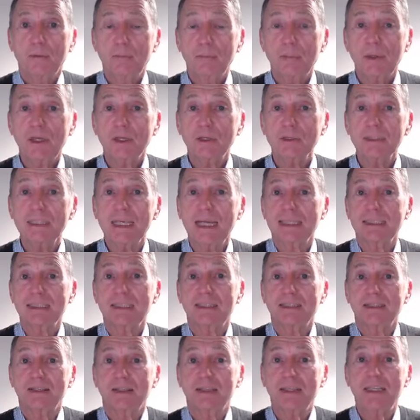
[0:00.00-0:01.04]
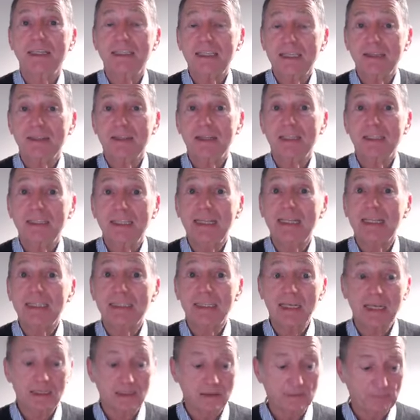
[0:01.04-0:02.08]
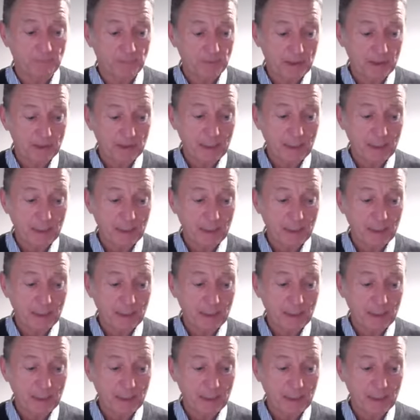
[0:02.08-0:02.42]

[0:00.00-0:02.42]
Because that's the detail.